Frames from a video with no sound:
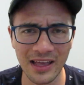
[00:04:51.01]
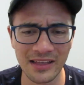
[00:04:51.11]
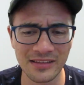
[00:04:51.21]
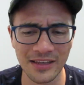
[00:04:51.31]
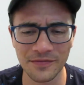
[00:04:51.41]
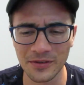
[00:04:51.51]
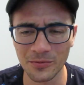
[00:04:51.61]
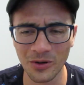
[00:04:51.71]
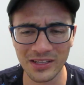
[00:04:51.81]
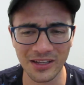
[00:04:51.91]
And if
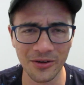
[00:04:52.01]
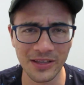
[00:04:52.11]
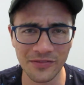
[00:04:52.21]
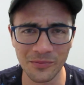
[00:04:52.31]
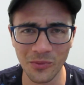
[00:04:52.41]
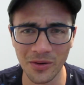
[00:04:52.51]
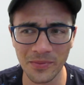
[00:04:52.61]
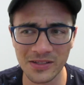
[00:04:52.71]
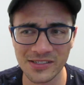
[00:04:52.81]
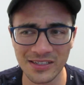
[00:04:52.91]
you want to go even more
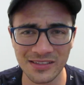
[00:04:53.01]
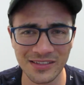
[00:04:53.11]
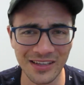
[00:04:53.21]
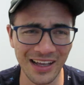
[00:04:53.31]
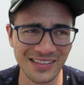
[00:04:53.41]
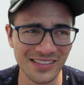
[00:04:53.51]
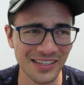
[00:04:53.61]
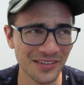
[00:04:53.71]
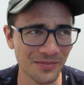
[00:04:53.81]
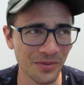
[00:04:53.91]
budget, I'd
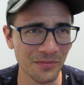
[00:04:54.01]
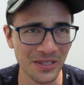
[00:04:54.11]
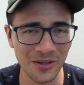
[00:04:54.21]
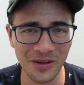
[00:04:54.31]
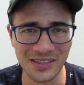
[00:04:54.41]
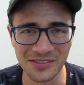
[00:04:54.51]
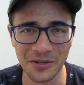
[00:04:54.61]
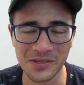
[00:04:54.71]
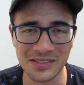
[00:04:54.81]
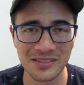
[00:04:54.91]
say you could probably go as
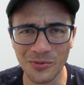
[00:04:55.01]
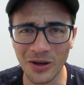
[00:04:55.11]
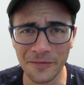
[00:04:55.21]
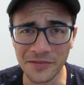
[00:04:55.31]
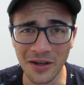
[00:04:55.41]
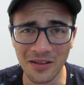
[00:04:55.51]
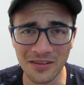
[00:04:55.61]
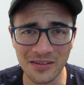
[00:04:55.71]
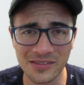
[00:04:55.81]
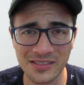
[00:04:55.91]
low as
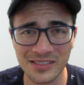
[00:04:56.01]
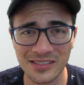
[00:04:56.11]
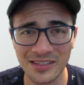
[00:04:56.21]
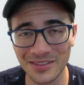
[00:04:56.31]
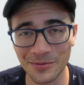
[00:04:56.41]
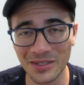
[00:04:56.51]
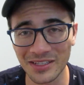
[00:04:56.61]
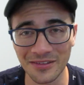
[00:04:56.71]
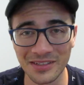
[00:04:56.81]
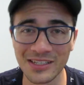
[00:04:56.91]
$12. You really
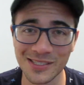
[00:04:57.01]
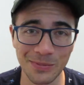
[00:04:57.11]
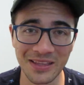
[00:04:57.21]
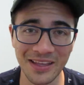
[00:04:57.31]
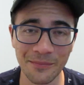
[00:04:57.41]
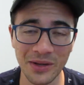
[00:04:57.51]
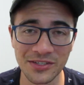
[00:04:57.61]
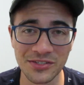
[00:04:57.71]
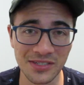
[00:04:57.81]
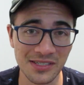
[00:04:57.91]
don't need to spend that
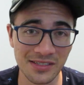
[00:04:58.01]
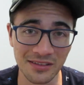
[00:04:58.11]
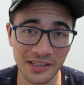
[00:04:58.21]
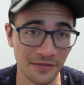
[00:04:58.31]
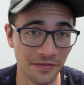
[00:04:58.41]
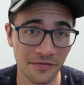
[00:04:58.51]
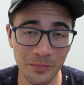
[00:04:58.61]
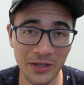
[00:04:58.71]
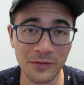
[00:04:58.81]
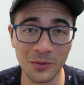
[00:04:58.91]
much just to live.
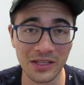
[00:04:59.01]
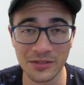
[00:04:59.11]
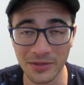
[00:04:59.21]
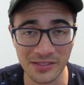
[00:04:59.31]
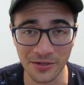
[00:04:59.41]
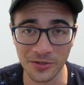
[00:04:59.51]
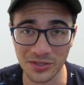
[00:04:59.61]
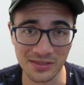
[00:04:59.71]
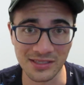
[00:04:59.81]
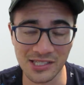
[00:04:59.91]
But if you want to do
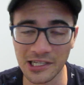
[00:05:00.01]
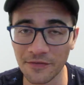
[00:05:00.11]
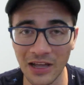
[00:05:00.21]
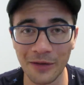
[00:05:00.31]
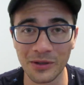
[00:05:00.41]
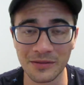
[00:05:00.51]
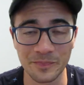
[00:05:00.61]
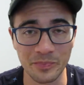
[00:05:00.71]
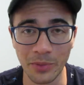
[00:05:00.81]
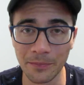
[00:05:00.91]
excursions and stuff, I would
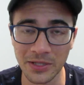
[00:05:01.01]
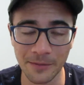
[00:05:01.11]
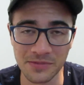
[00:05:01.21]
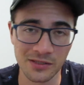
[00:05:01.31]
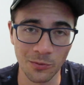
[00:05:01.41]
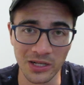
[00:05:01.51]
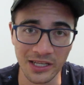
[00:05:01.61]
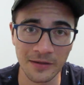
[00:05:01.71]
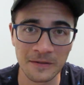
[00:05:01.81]
bump it up to 20.